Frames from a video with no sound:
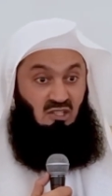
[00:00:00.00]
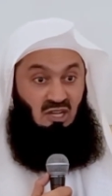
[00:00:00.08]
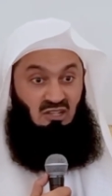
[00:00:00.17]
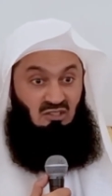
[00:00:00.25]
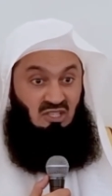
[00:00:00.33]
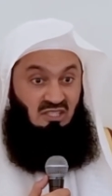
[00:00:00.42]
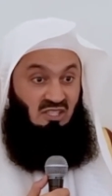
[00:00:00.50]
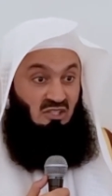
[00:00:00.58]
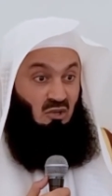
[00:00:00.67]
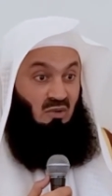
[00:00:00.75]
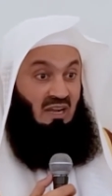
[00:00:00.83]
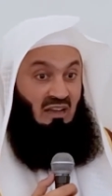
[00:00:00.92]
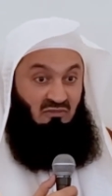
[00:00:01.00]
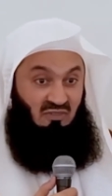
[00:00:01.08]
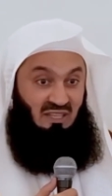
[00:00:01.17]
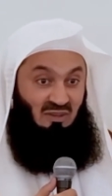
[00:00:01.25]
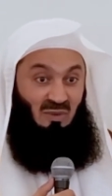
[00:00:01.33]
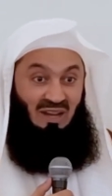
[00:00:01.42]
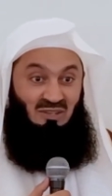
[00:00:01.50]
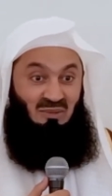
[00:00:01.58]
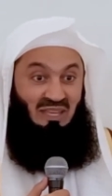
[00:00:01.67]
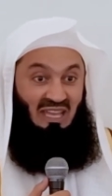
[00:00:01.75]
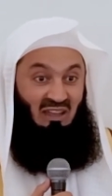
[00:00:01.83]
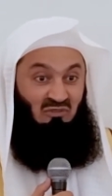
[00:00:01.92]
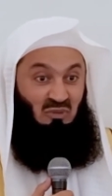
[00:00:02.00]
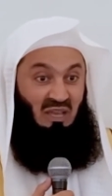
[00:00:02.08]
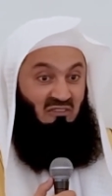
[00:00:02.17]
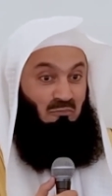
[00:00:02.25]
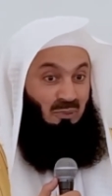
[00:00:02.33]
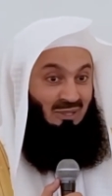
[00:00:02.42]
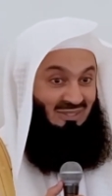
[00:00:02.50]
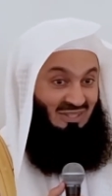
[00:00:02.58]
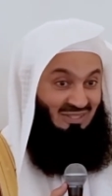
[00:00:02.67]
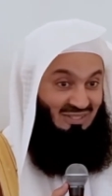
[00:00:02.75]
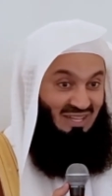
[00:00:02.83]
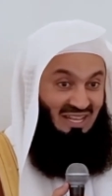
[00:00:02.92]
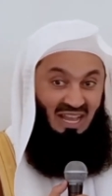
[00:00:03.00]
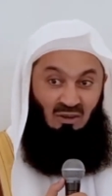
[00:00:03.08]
countries are so lovely, why do they have to have prisons?